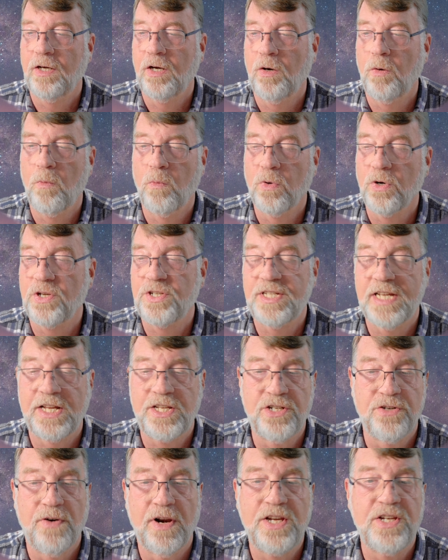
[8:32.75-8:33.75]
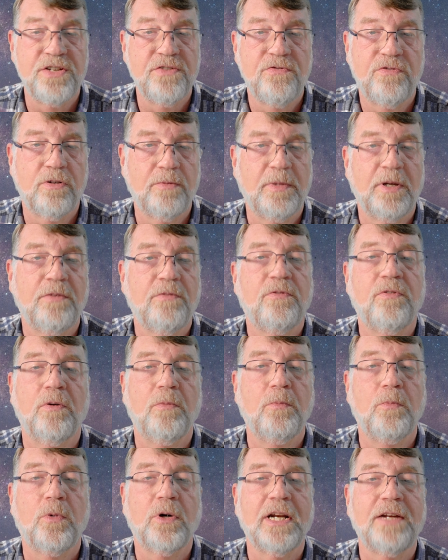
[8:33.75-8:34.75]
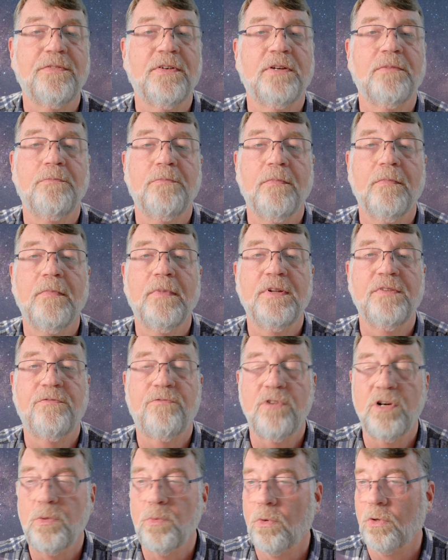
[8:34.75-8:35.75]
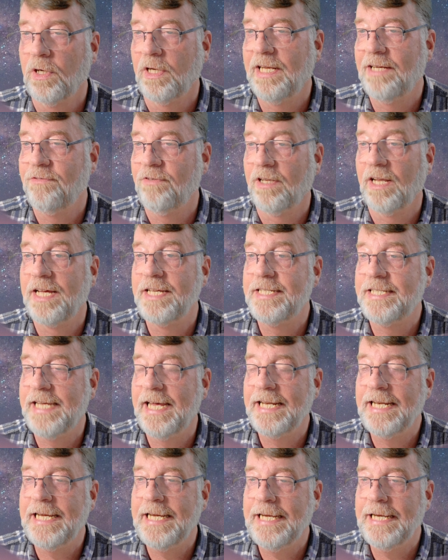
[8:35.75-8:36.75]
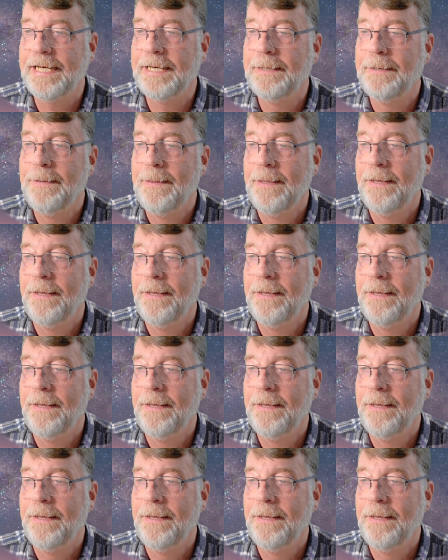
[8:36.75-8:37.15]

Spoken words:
water saturation from whatever free water level I set here,